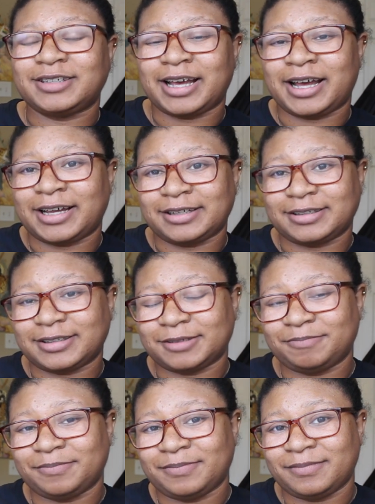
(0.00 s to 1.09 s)
guys
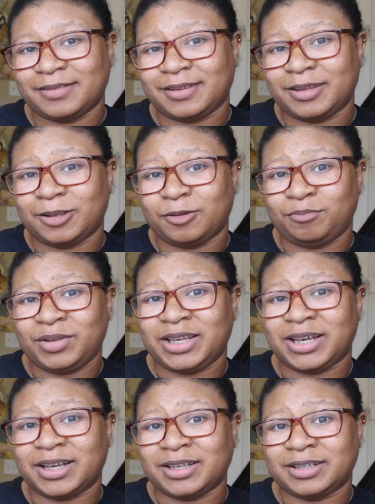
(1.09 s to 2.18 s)

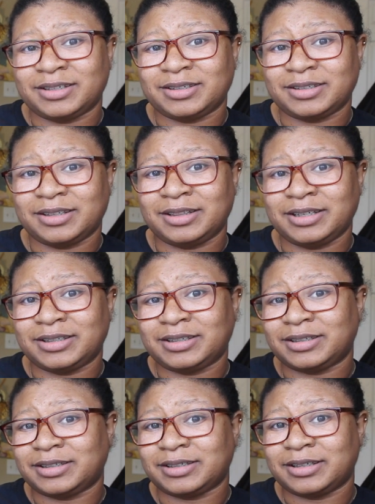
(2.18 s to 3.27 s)
because
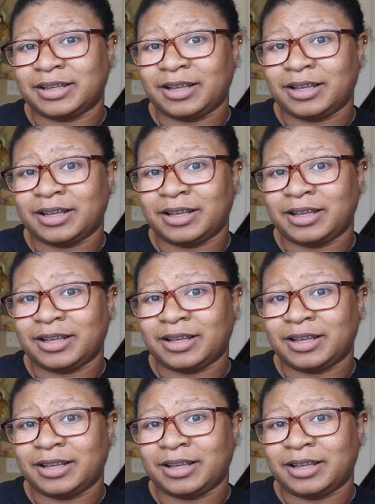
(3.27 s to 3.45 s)
this